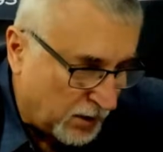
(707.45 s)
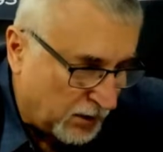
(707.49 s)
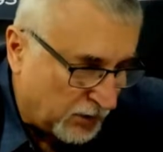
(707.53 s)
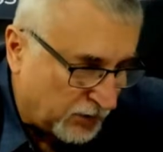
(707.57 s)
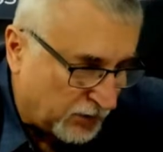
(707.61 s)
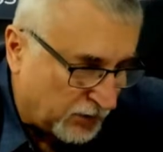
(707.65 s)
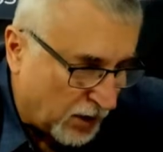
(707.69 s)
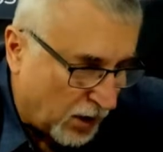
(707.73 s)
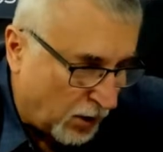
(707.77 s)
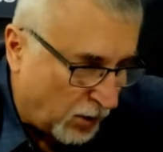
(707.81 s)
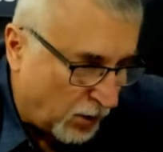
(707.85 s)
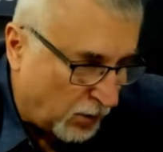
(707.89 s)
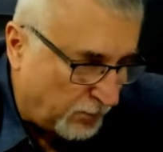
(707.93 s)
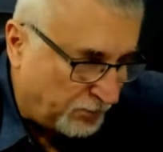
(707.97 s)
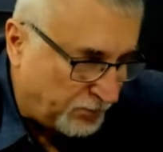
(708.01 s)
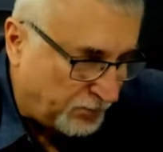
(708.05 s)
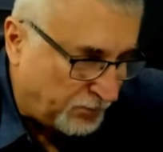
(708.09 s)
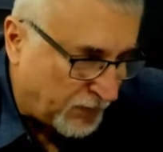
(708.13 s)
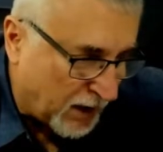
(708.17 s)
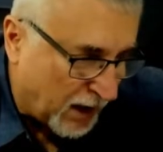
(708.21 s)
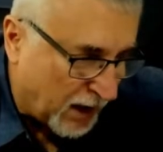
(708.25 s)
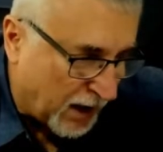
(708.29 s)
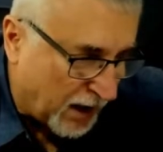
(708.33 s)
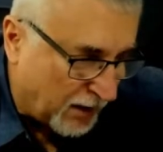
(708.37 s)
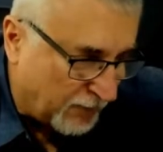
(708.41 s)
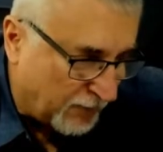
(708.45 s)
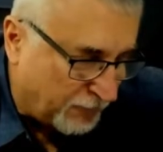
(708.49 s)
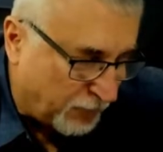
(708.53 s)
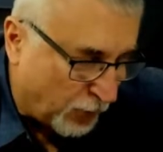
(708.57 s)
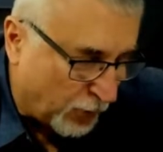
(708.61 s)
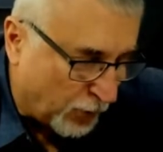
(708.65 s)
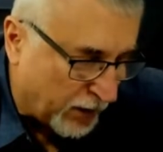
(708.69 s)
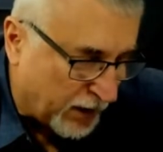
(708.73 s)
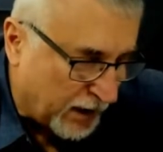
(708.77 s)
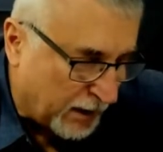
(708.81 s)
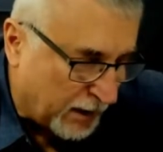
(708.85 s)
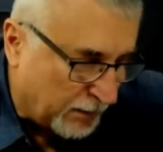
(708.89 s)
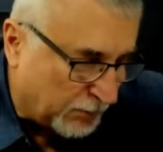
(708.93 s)
So
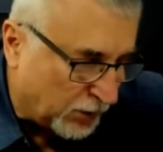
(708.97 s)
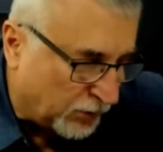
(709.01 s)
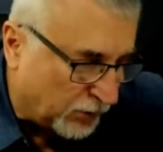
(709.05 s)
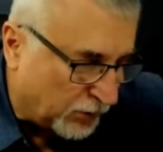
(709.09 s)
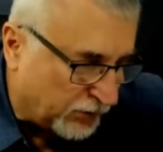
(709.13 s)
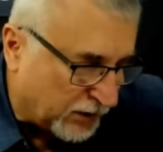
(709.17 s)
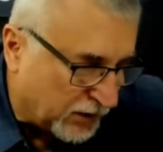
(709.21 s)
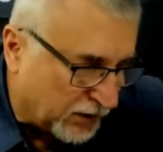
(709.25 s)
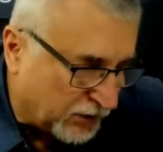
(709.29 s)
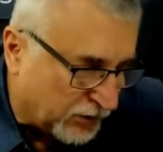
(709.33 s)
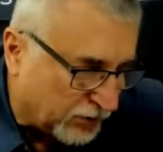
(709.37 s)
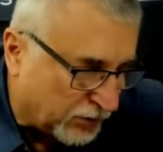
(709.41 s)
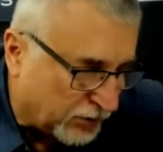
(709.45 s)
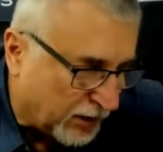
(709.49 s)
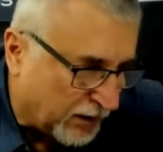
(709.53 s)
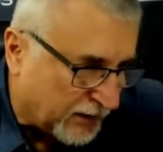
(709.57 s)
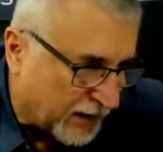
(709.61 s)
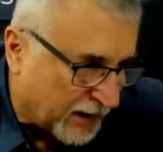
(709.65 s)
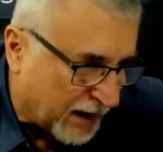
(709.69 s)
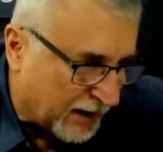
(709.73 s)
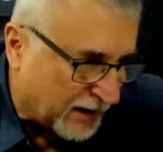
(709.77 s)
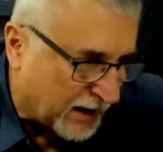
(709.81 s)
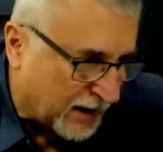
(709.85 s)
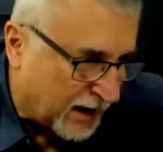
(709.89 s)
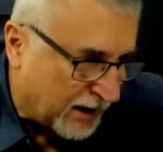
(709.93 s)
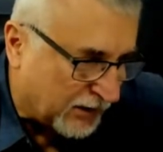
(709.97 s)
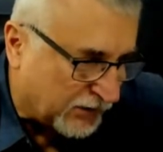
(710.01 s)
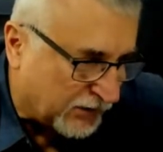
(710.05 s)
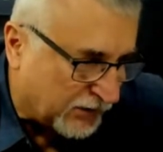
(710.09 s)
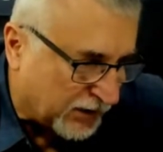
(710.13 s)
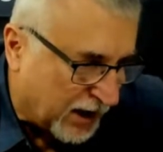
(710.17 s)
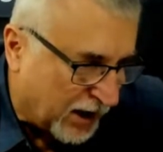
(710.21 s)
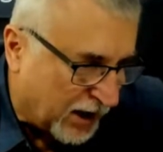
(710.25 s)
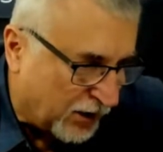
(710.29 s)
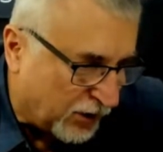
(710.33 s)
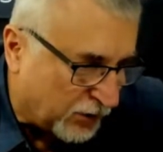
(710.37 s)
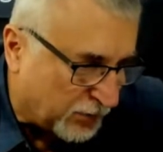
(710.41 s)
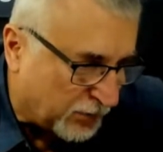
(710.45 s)
4-game losing streak, that kind of
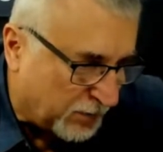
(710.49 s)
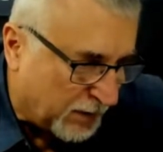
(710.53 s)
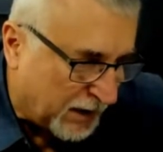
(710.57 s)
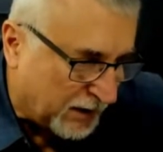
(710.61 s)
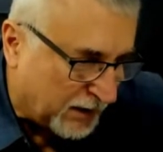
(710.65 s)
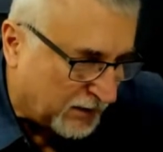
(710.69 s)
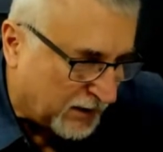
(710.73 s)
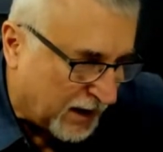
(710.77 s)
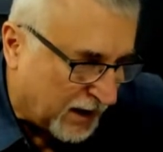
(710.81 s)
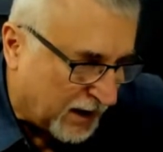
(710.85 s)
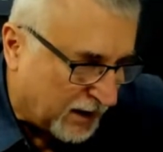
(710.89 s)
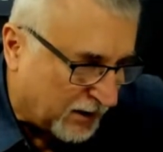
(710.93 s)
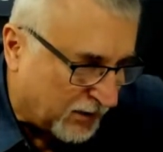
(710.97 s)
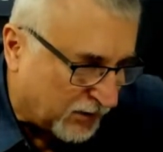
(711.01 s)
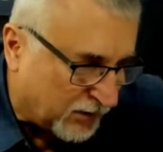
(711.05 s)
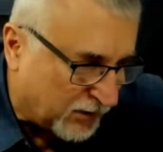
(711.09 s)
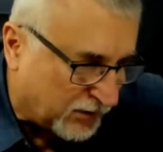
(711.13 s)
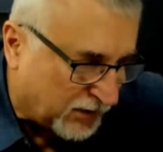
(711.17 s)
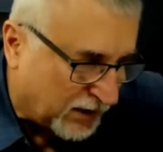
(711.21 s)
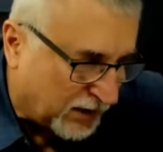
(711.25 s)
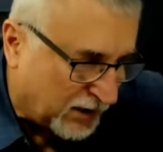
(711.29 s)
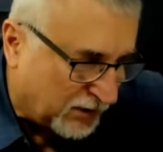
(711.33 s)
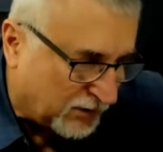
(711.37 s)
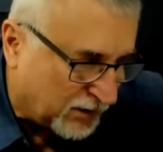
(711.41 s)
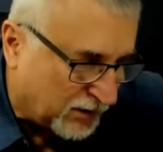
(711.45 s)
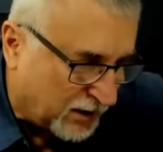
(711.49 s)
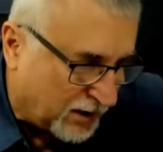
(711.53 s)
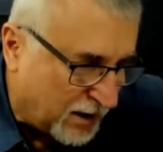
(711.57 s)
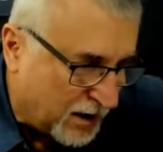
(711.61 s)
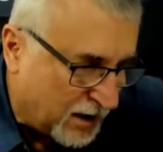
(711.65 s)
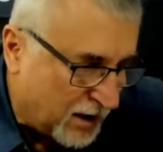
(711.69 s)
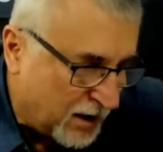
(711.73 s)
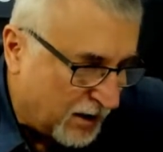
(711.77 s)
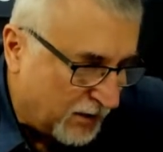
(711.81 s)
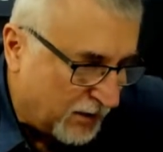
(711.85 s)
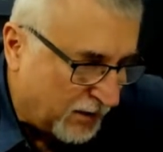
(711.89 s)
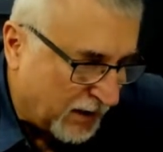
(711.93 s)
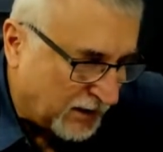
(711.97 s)
scares me at the end of the season.
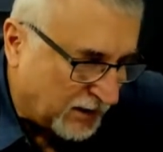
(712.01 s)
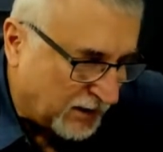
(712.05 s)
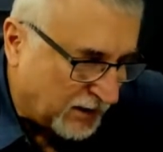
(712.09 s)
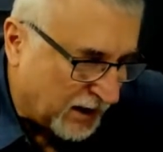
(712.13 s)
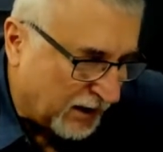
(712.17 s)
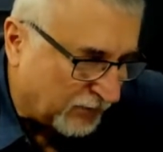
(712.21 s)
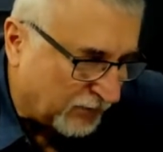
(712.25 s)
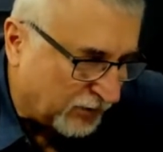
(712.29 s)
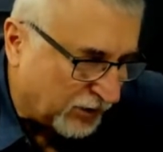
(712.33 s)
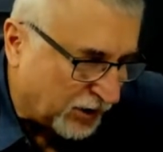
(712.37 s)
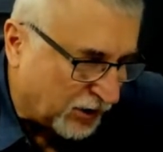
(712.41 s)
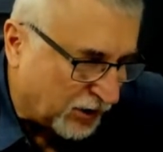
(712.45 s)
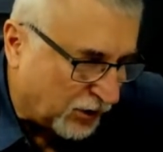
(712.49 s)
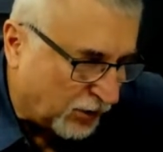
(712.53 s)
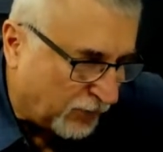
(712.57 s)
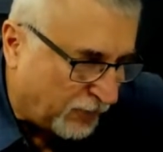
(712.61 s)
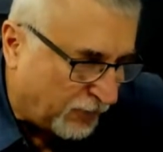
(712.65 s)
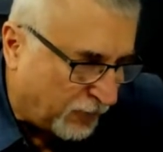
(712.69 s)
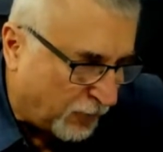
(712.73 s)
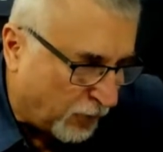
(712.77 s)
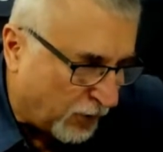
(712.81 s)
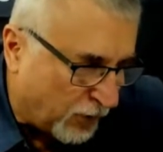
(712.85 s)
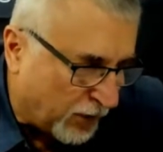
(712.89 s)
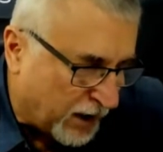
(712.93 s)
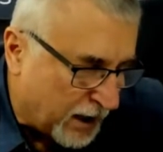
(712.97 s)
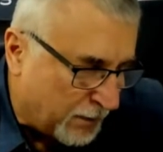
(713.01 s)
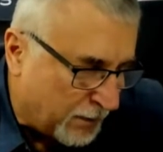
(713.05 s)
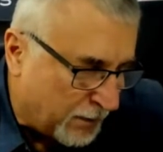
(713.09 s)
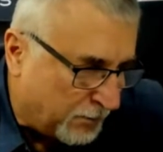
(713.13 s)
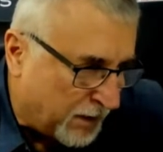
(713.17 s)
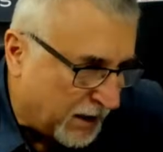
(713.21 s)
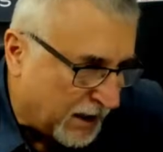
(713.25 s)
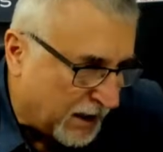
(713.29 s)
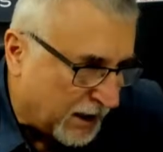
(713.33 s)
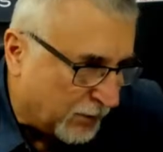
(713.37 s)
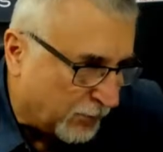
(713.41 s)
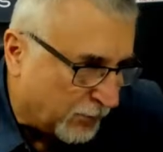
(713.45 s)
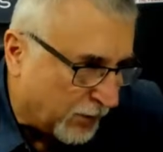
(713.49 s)
They did have a little 4-game
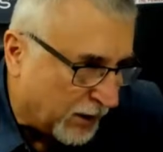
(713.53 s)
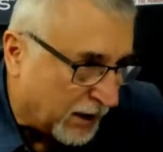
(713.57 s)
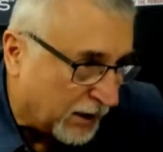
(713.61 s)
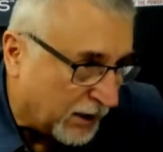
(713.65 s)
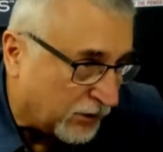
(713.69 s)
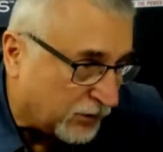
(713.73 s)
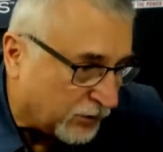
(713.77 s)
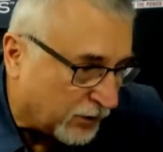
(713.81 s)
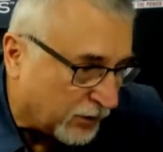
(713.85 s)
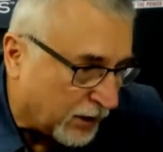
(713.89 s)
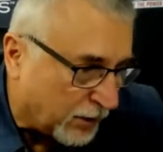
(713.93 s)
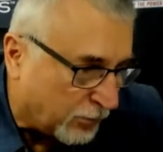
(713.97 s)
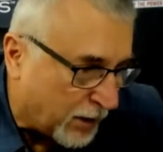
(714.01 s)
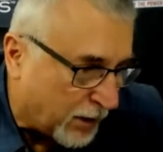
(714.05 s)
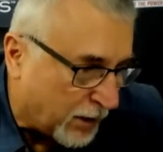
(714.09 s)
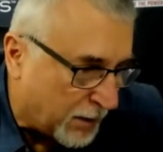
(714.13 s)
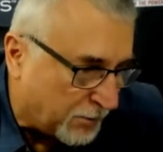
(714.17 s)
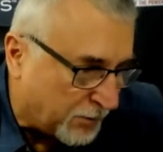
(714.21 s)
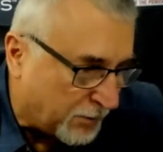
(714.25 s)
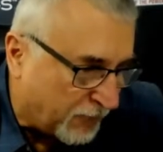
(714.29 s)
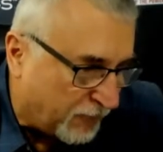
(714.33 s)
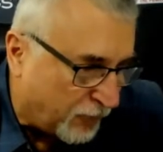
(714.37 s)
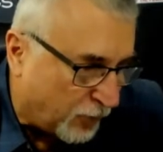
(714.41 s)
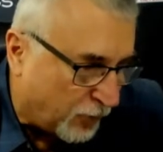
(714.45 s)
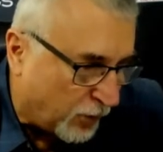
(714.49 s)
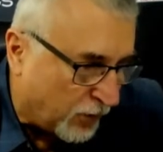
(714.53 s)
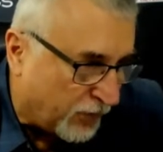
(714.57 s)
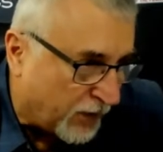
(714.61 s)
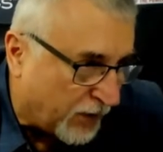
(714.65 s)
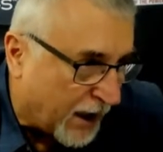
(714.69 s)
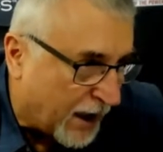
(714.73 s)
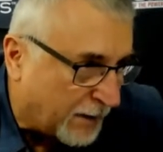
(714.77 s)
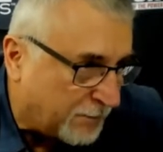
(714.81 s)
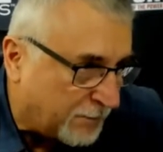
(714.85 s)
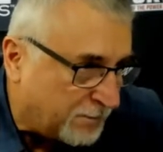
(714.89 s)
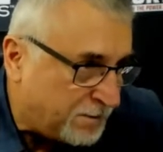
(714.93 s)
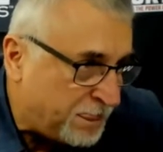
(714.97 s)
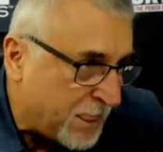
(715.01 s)
mini winning streak right before
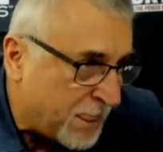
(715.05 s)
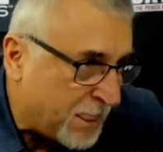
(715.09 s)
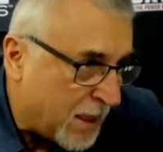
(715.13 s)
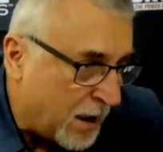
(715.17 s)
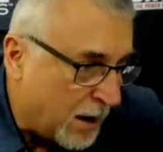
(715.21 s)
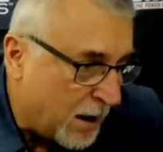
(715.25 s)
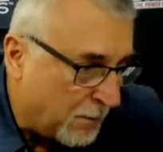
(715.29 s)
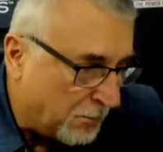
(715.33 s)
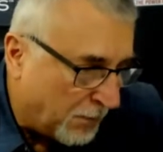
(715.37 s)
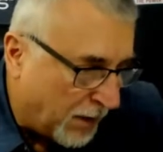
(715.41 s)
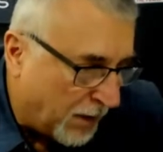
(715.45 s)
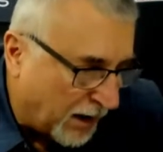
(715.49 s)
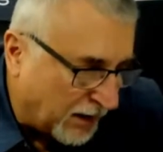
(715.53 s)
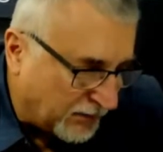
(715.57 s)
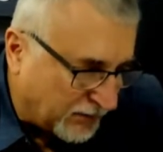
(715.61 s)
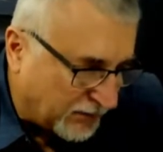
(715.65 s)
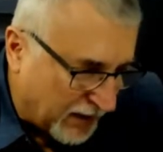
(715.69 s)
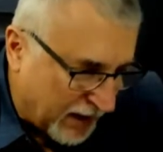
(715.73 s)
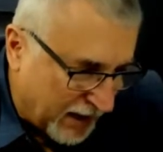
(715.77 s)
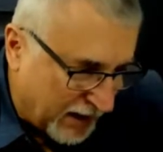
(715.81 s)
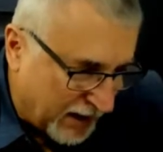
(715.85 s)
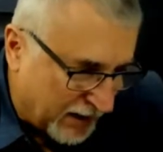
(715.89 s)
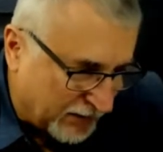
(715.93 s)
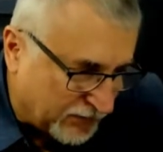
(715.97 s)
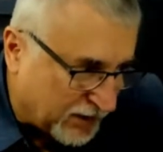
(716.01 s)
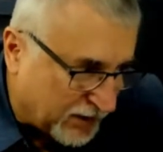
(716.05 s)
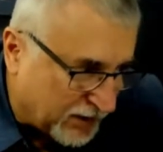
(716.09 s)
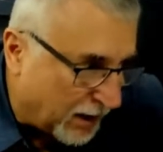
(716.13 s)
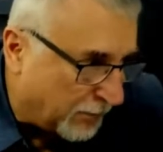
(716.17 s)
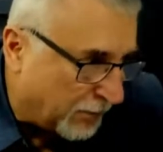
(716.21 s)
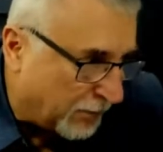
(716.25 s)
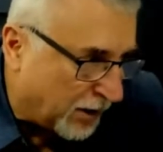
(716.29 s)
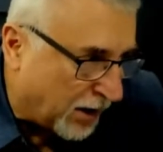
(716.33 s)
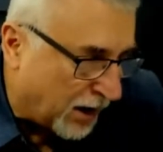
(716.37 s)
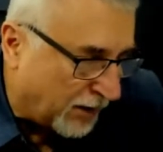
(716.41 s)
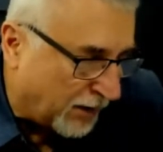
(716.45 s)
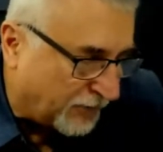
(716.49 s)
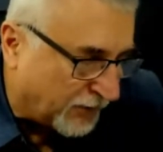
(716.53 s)
that. Montana's
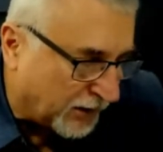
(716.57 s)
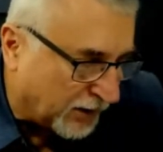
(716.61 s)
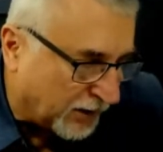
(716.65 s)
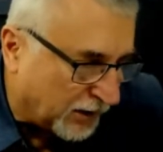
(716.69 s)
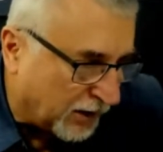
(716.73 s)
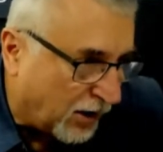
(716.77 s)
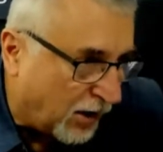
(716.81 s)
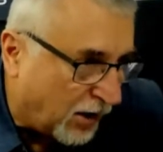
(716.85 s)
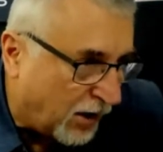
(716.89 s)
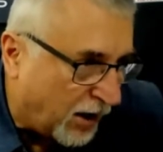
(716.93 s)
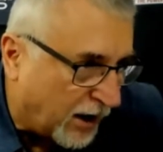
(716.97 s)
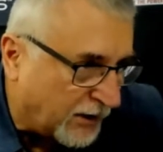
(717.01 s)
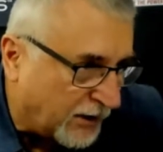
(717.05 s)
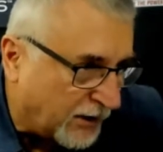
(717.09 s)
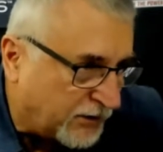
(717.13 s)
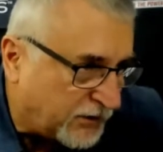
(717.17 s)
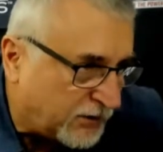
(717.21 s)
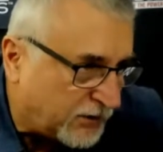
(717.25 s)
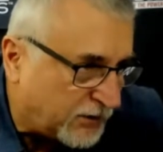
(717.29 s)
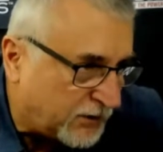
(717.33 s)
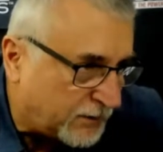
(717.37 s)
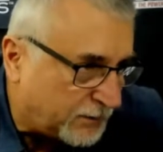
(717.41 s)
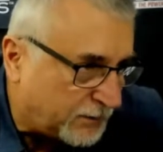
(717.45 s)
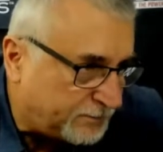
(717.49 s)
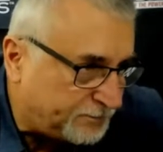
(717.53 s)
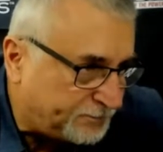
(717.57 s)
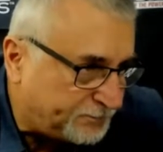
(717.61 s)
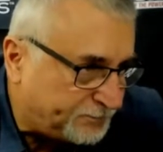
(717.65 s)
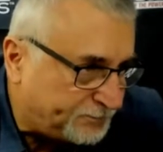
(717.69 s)
coming off a loss.